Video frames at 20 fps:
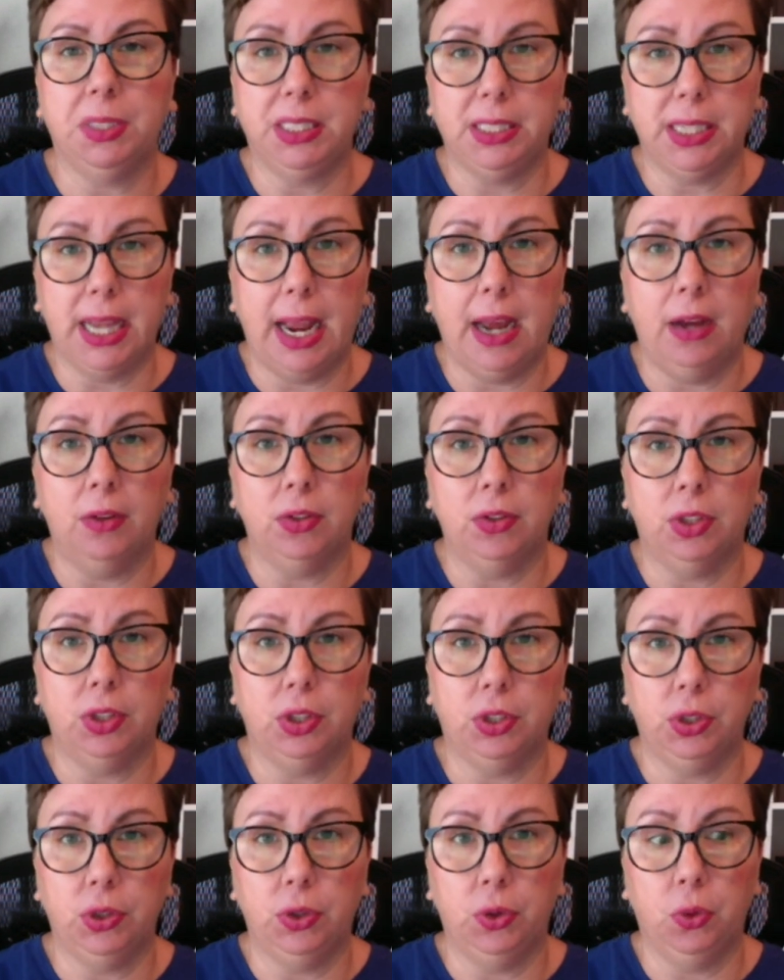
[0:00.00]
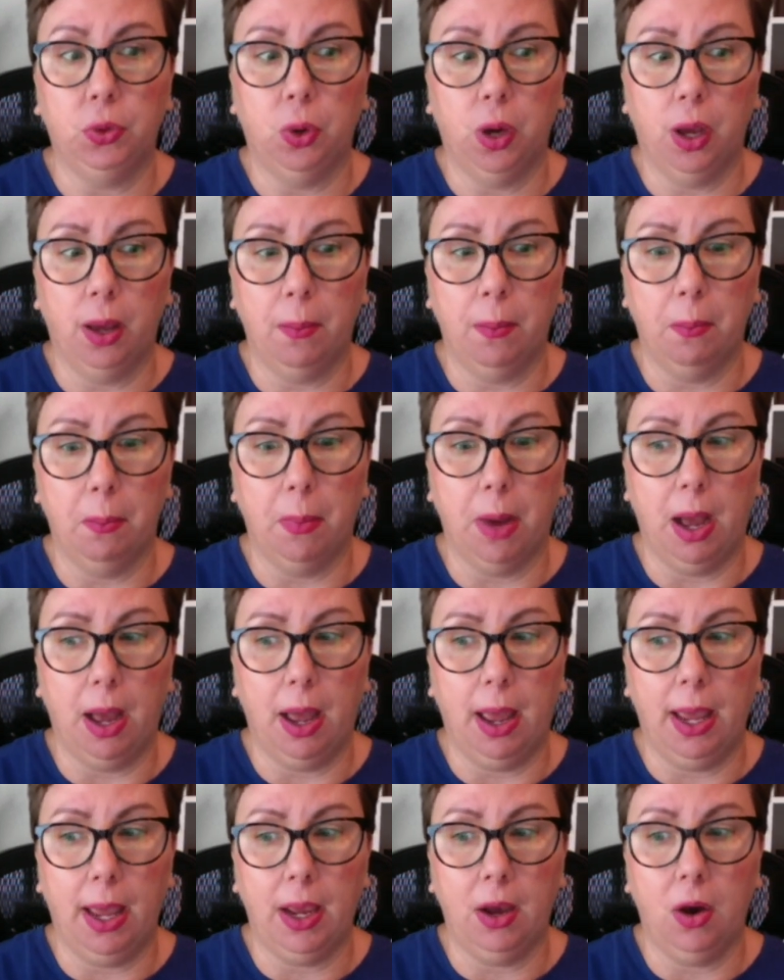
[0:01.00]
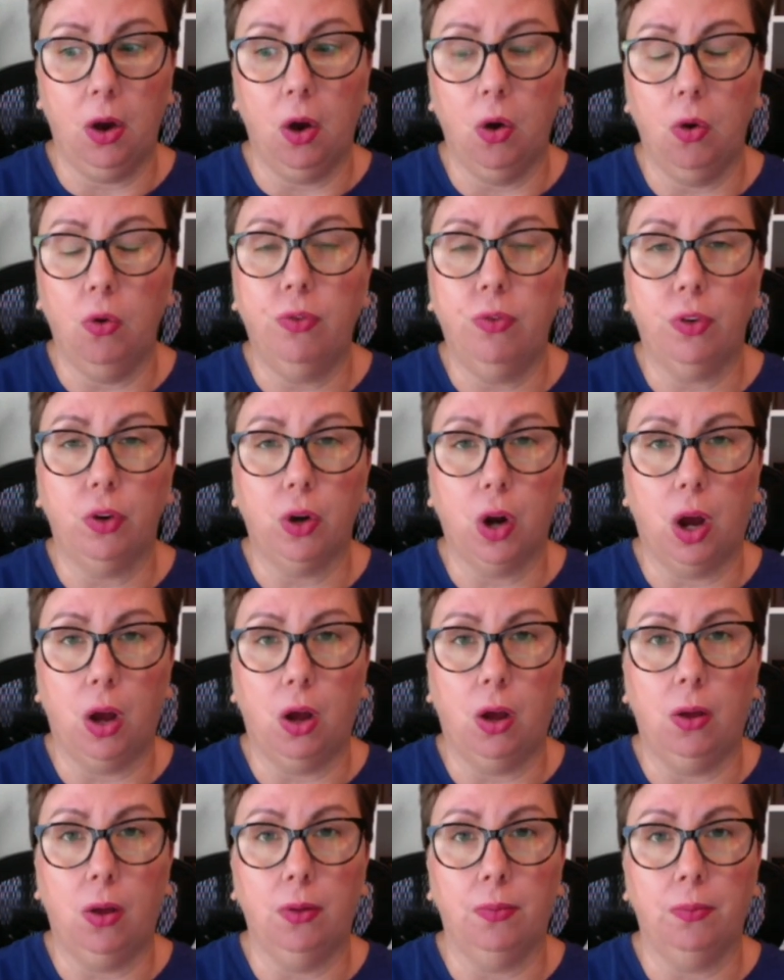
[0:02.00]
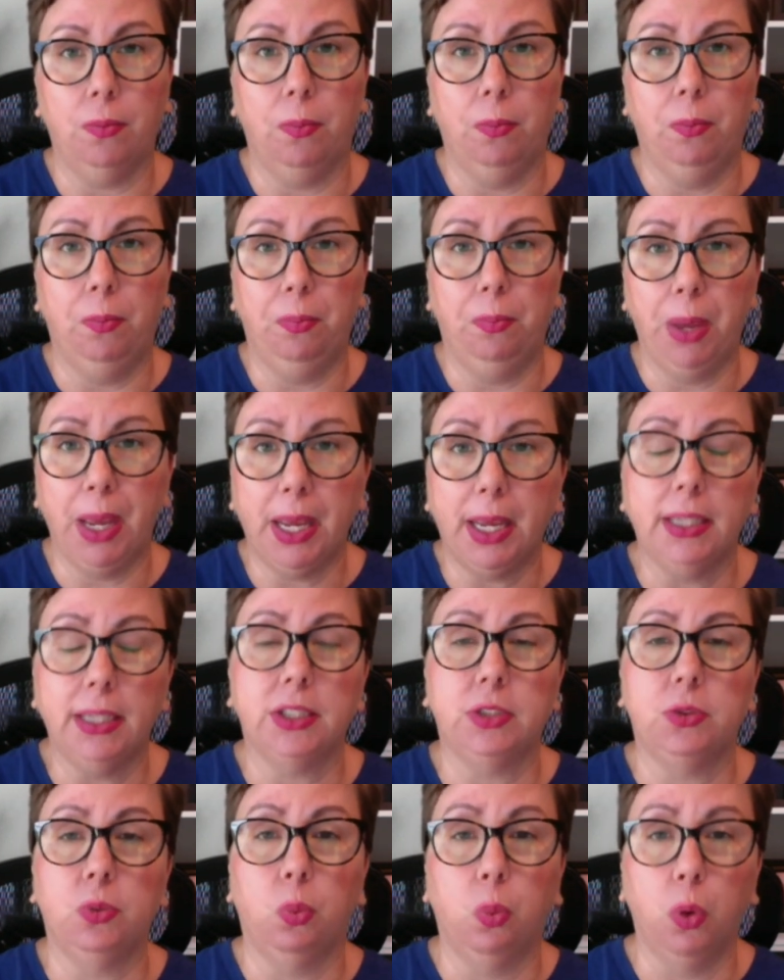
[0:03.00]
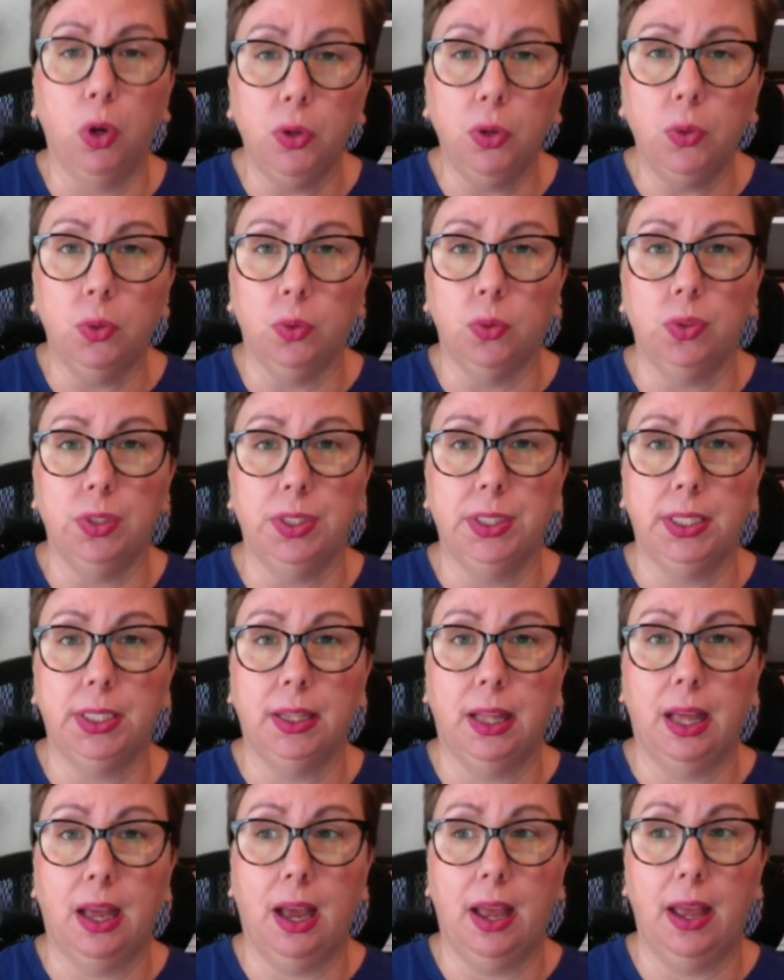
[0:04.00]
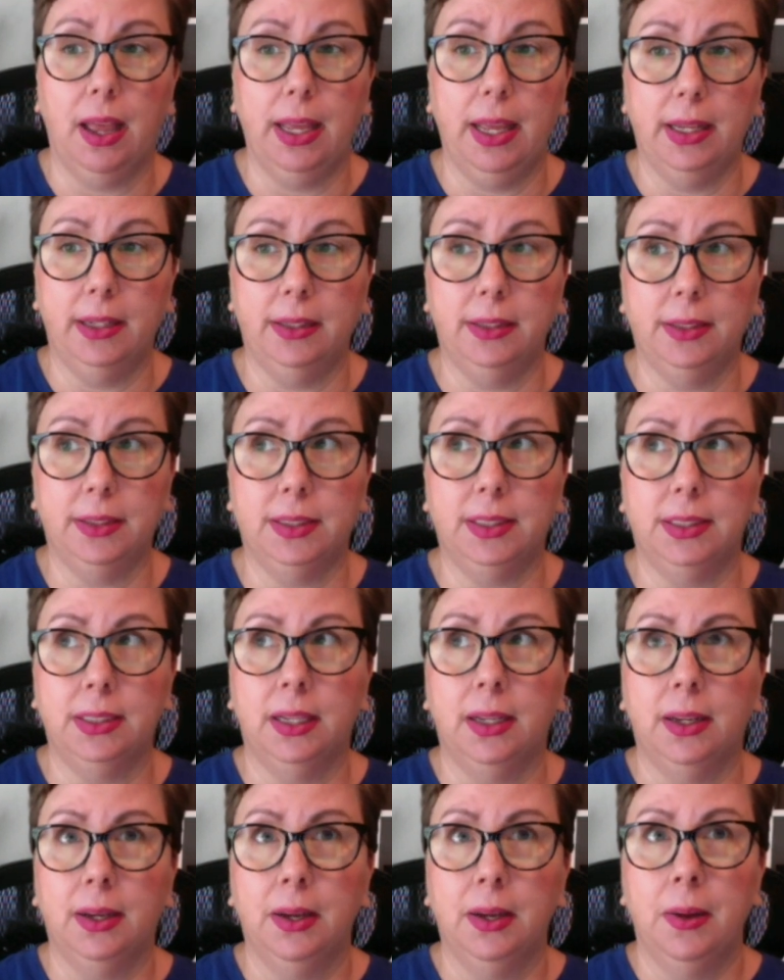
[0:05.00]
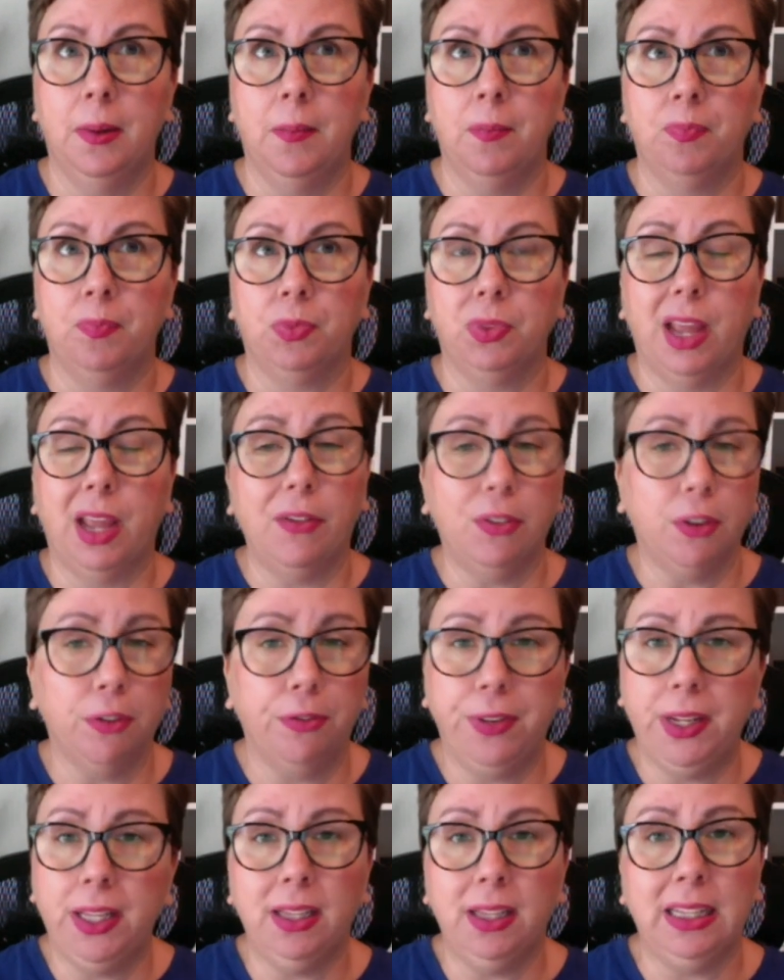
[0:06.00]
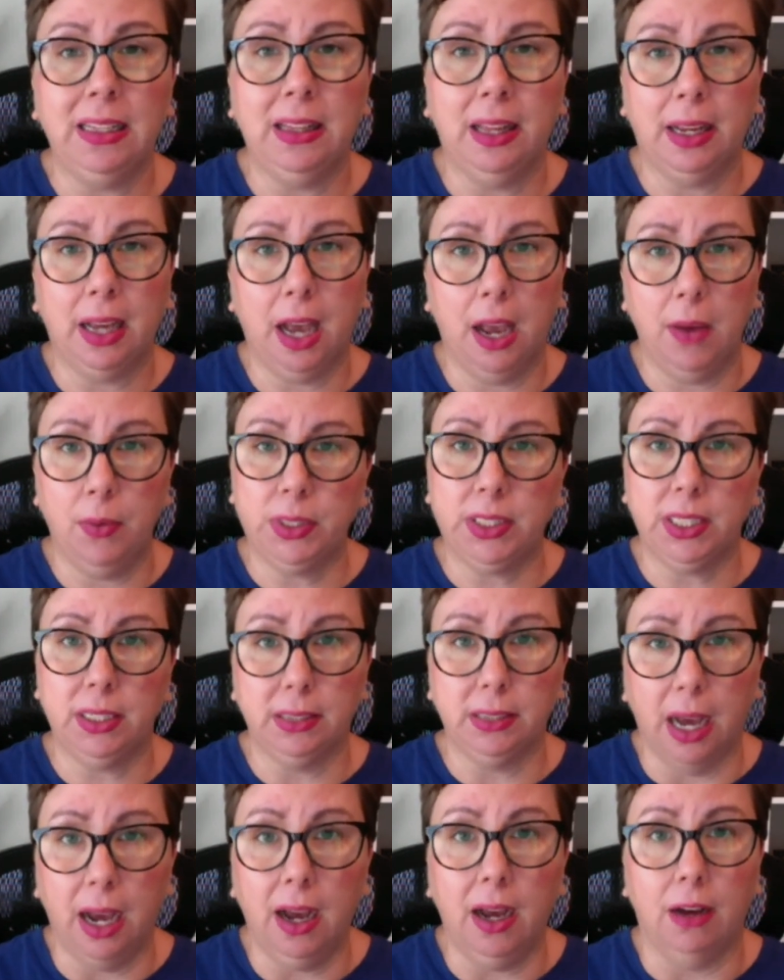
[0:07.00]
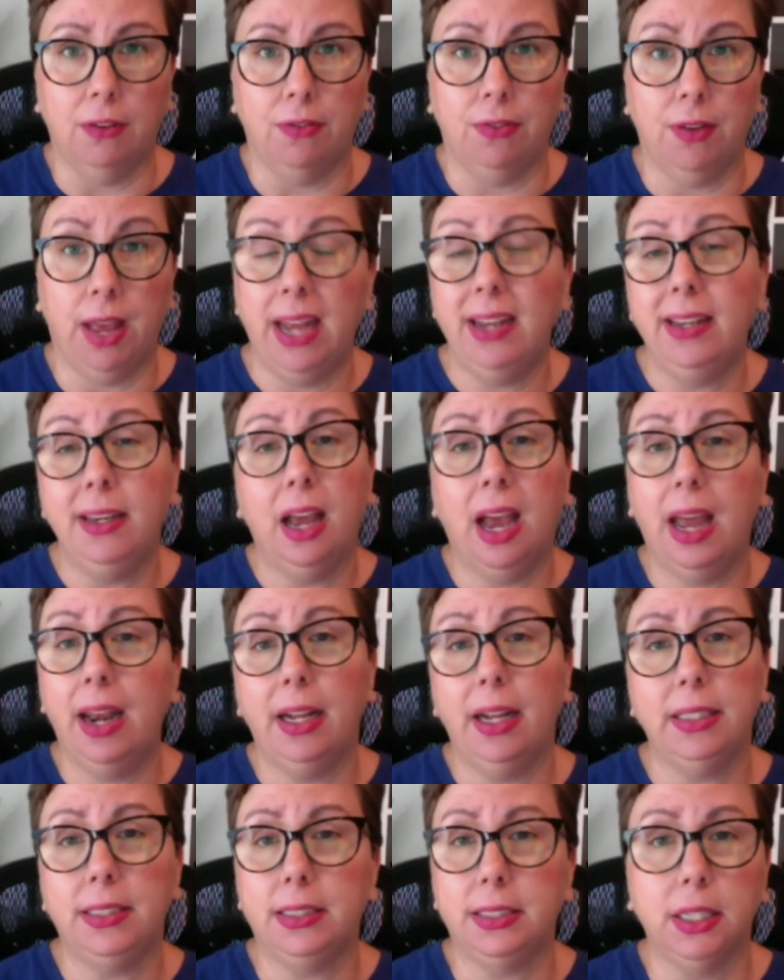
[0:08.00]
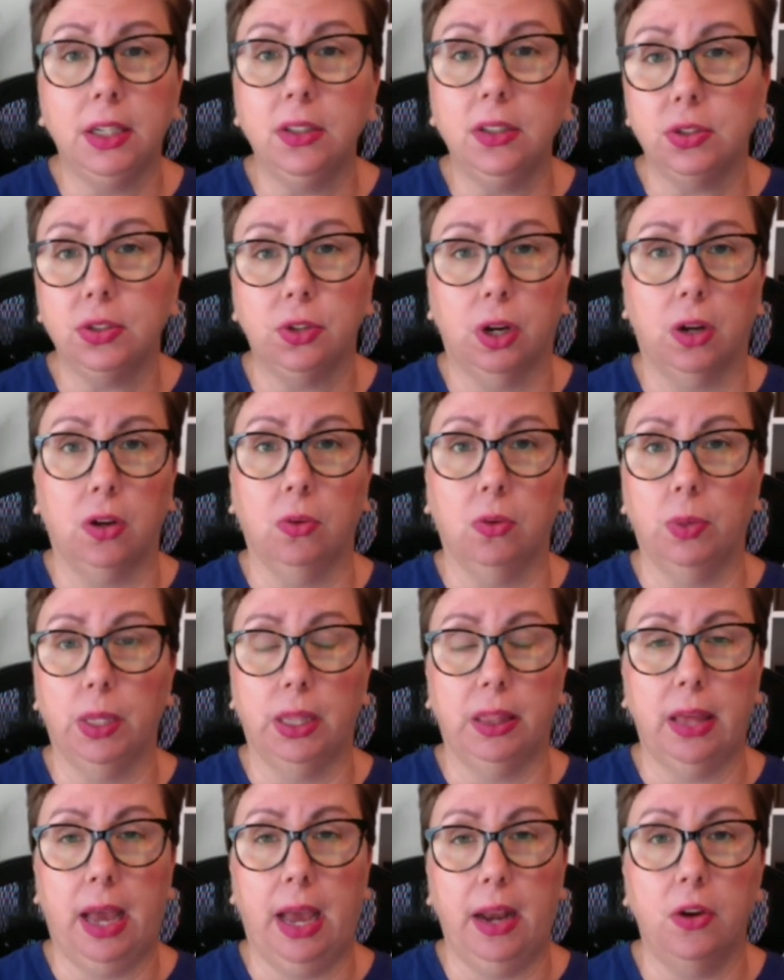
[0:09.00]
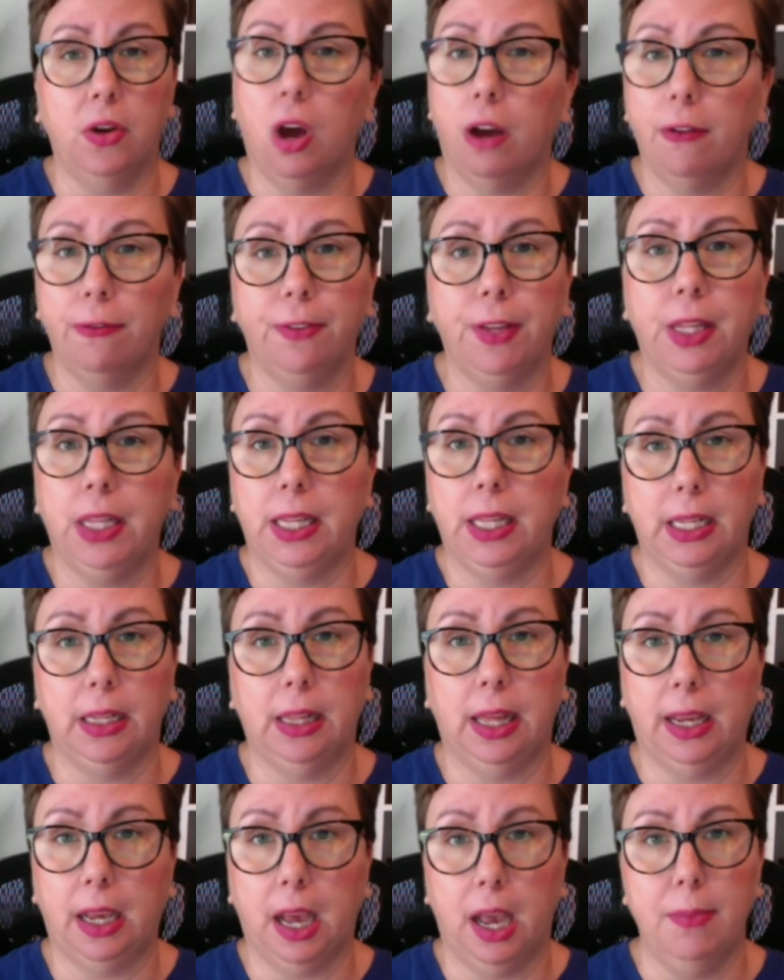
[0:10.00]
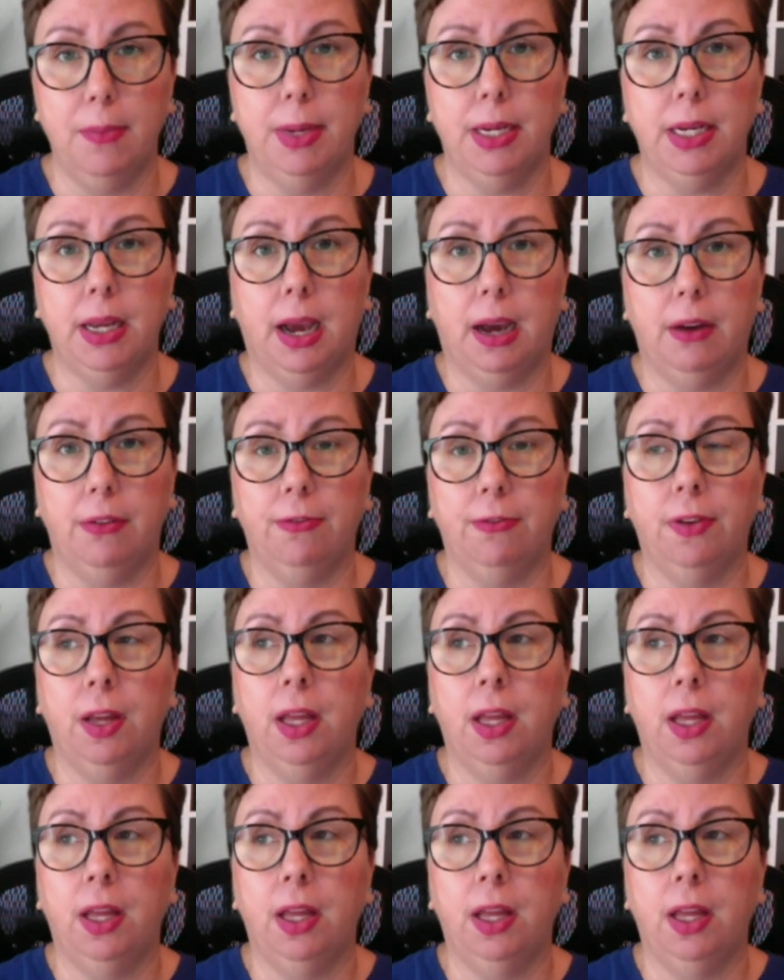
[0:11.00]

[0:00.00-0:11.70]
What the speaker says: down to my overall biggest wound, is never feeling like I was enough, and I still struggle with that, not feeling like I'm enough.